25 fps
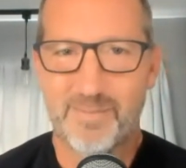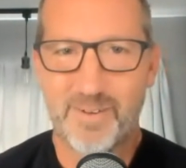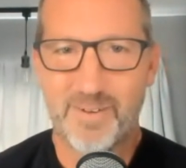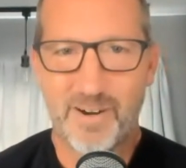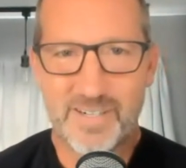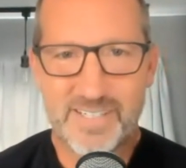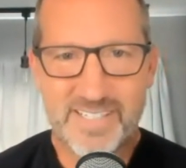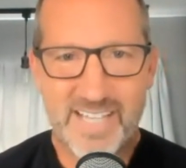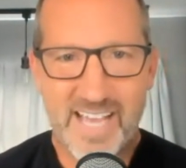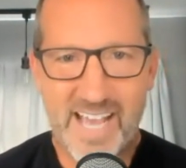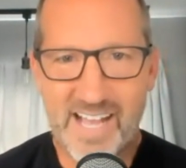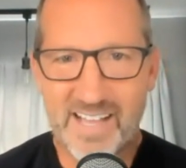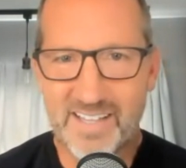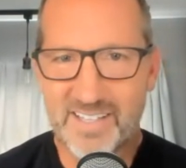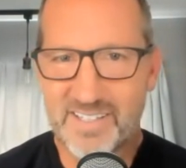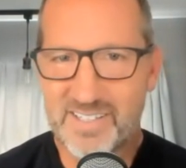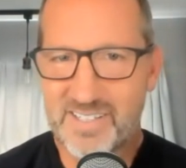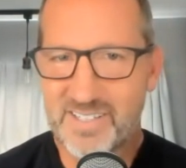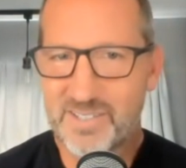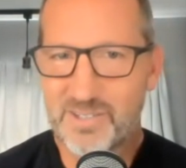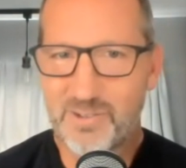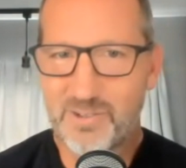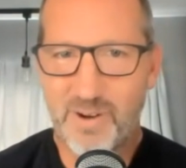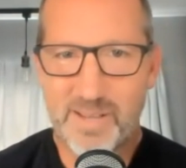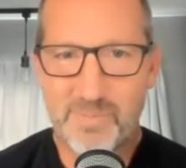very
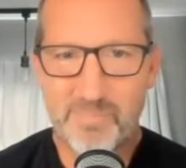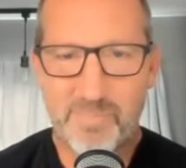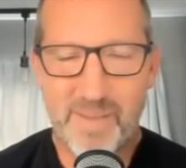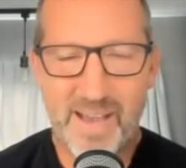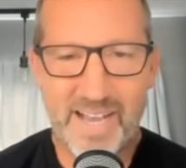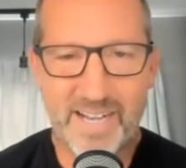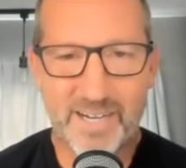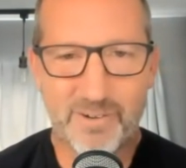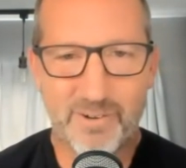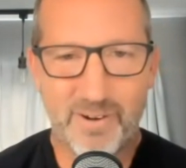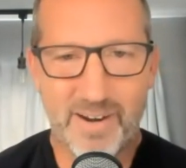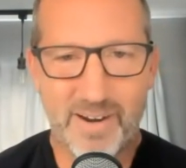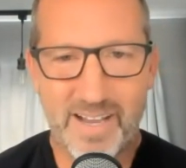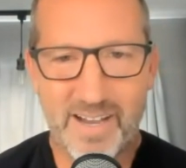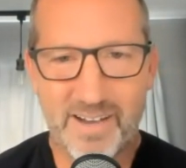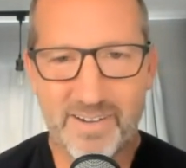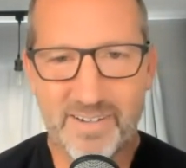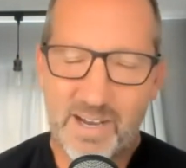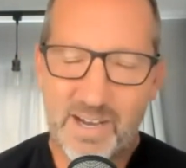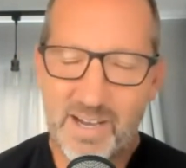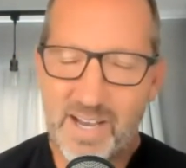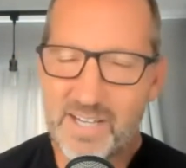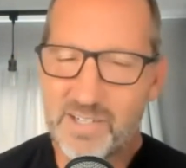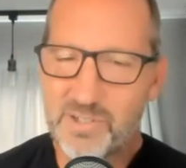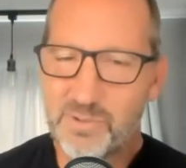talented, great background.
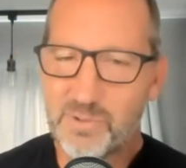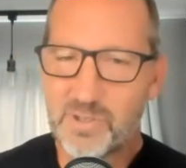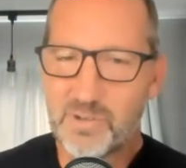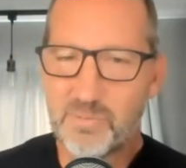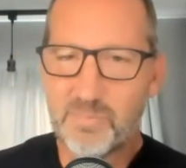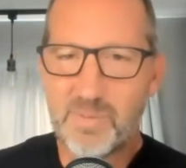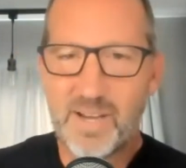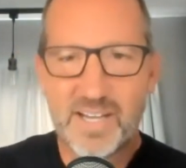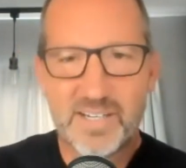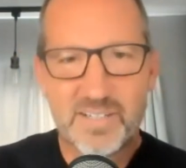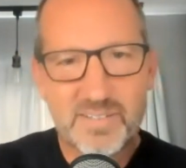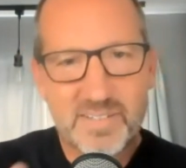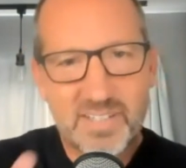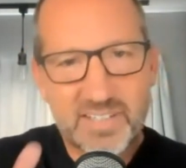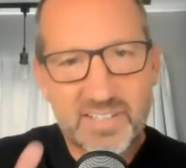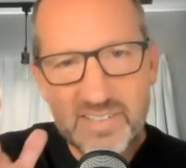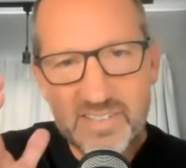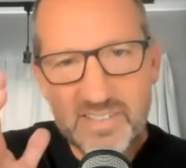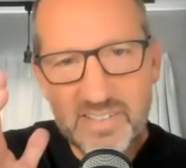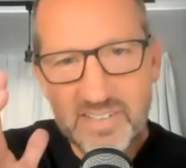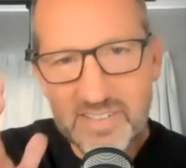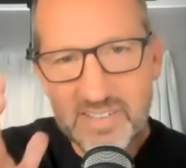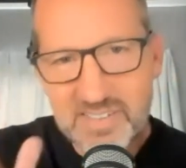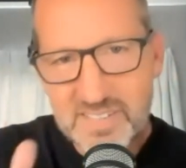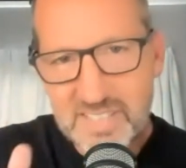I do want to remind you,
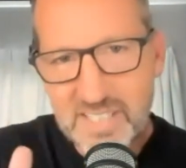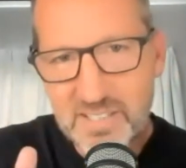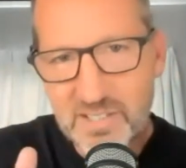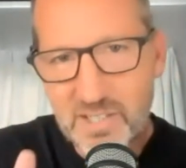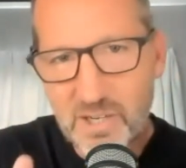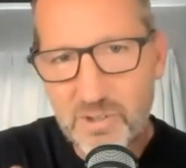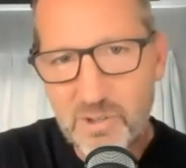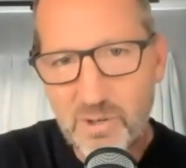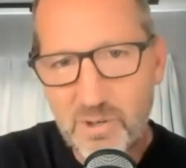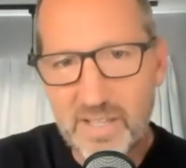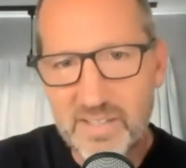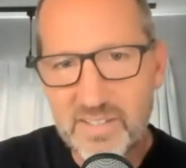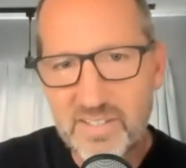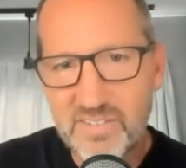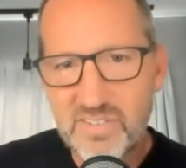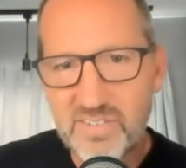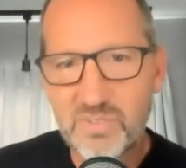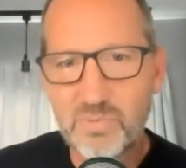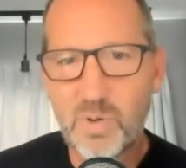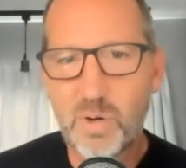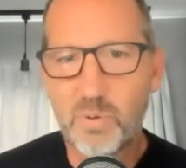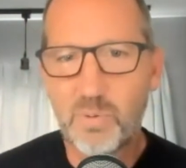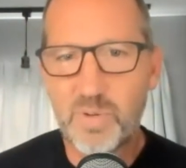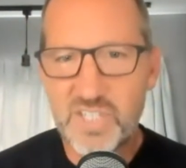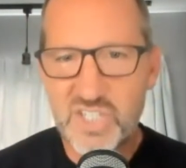this is Seek, Go, Create. This
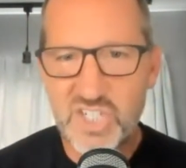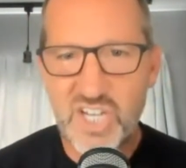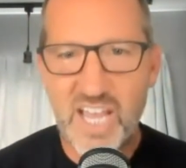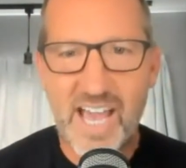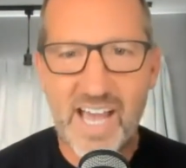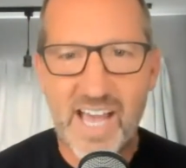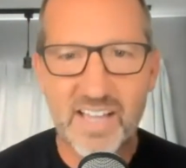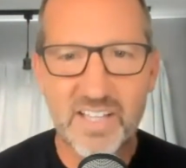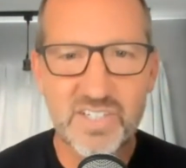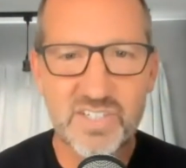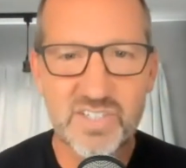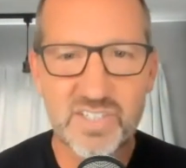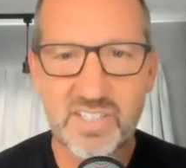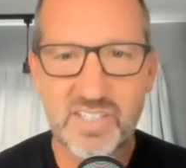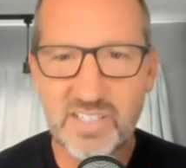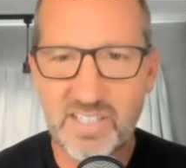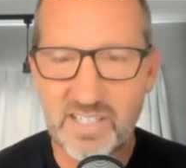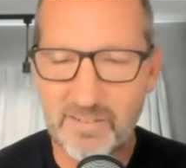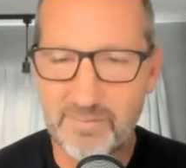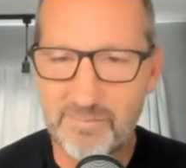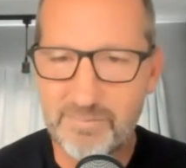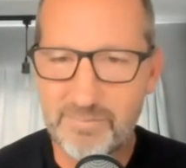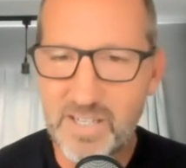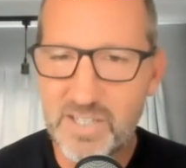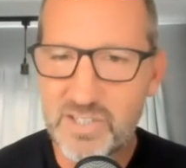is where we challenge the
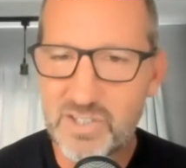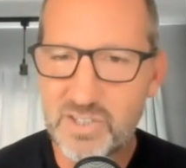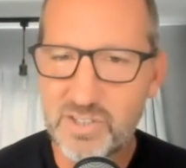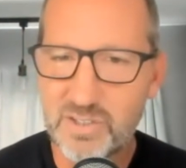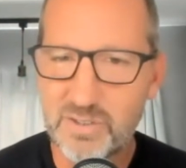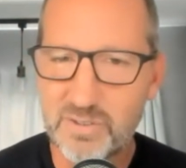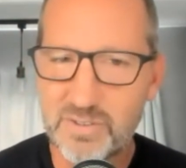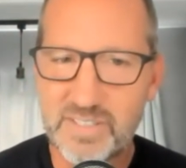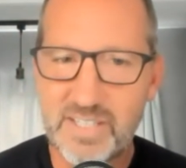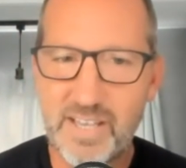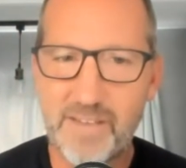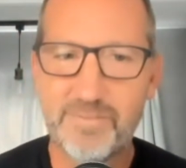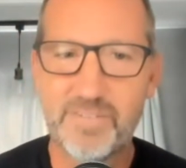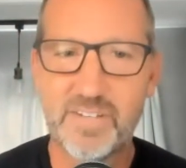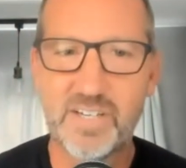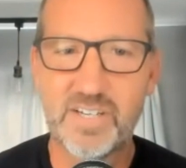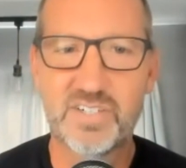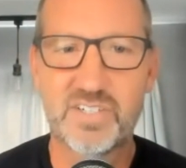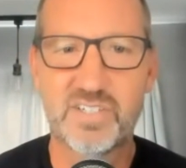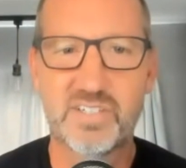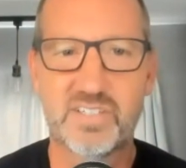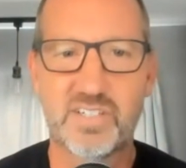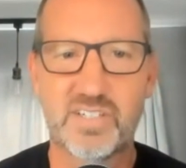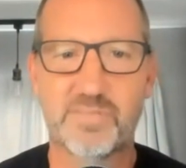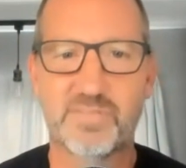conventional
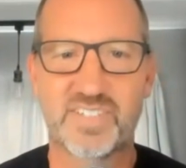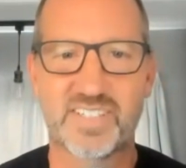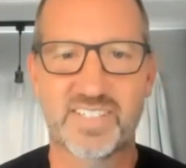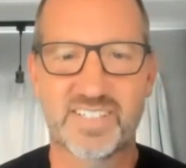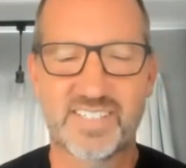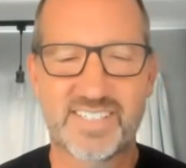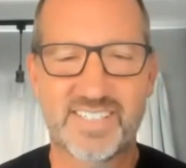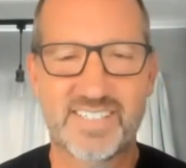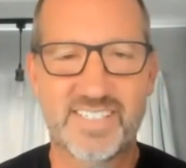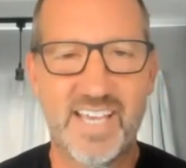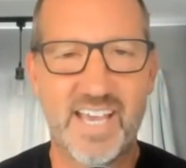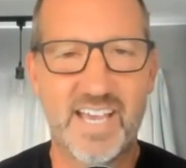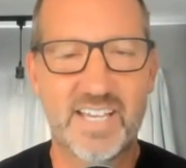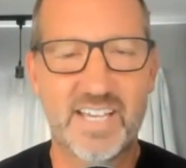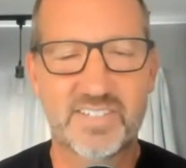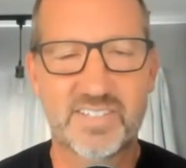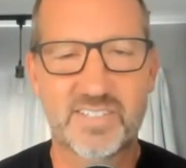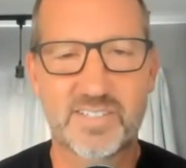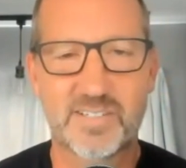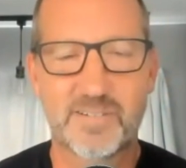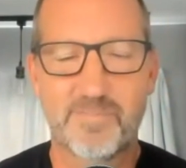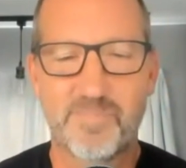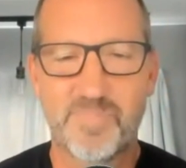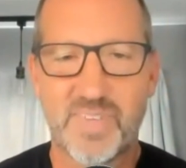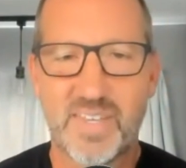definitions of
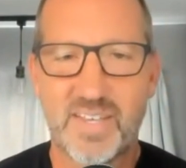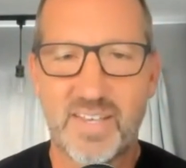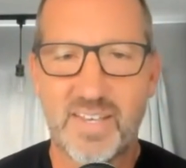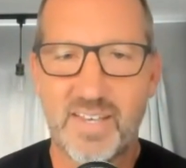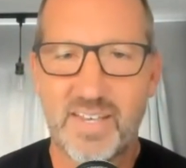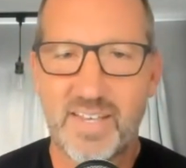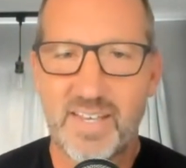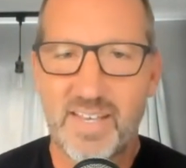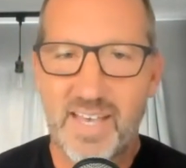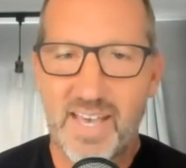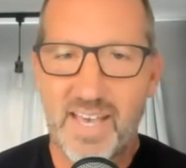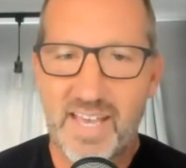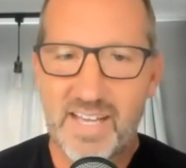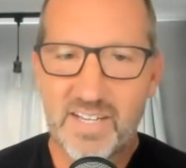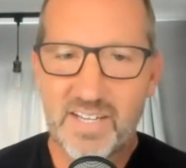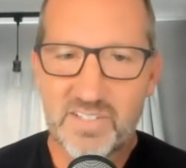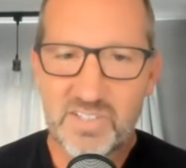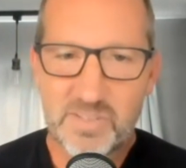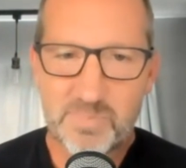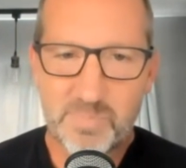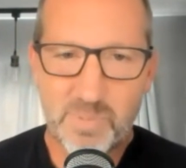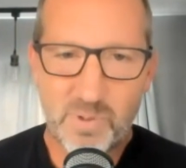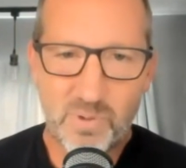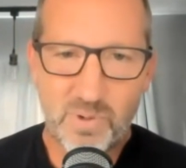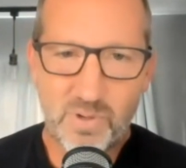success and
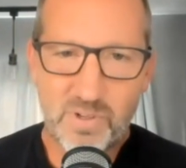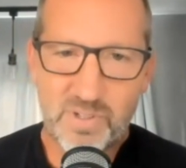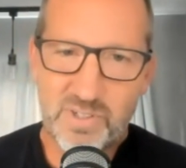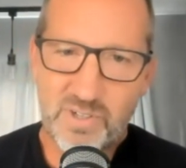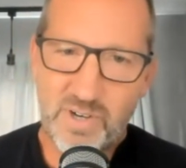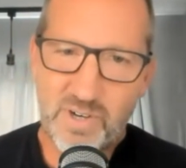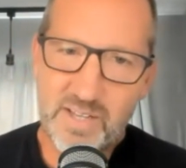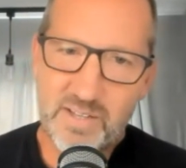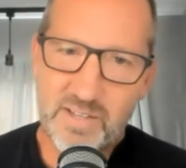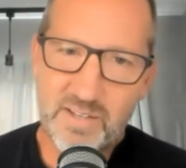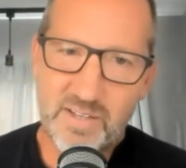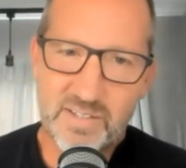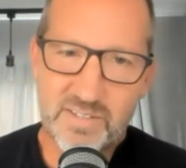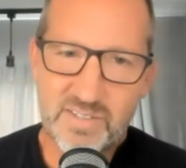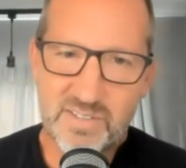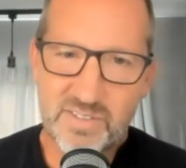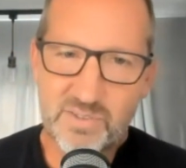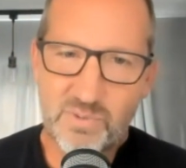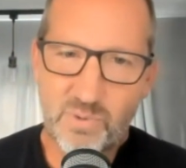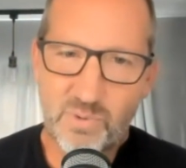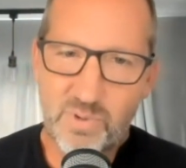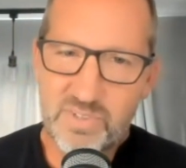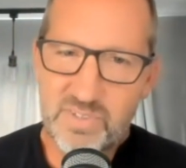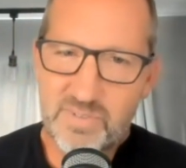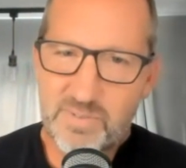explore
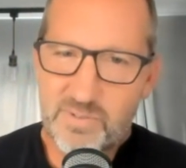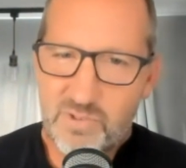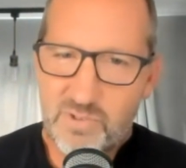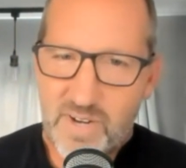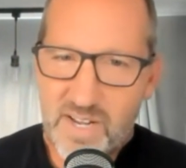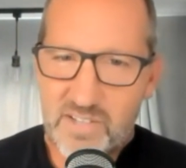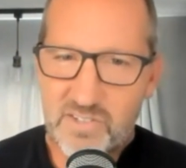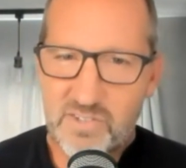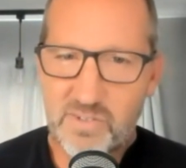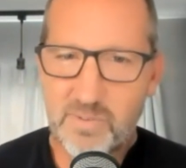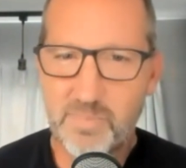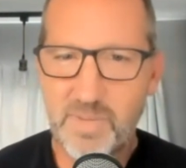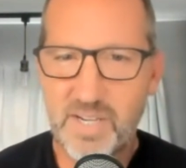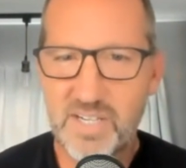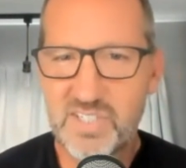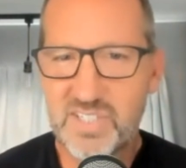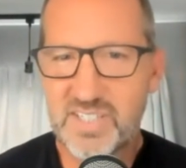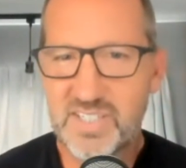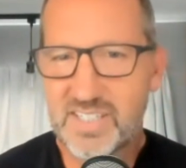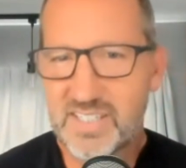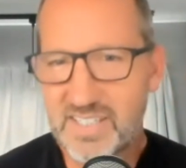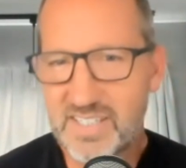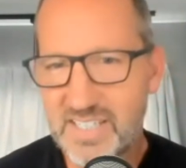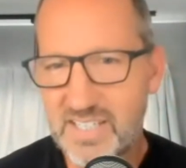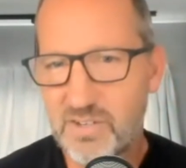stories of
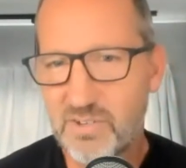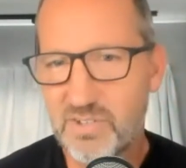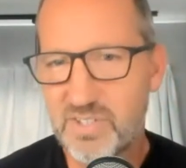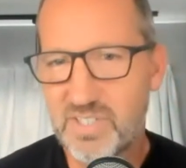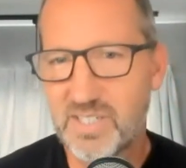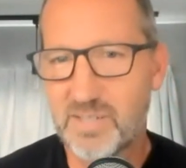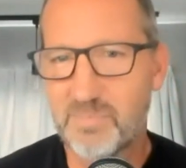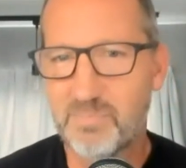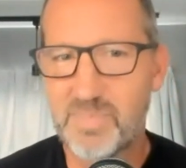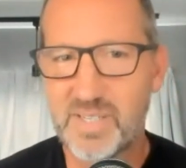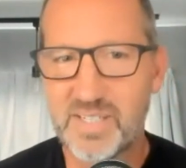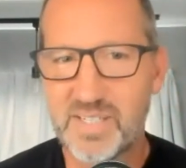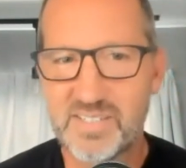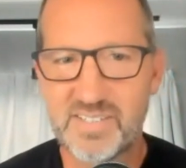transformation in leadership,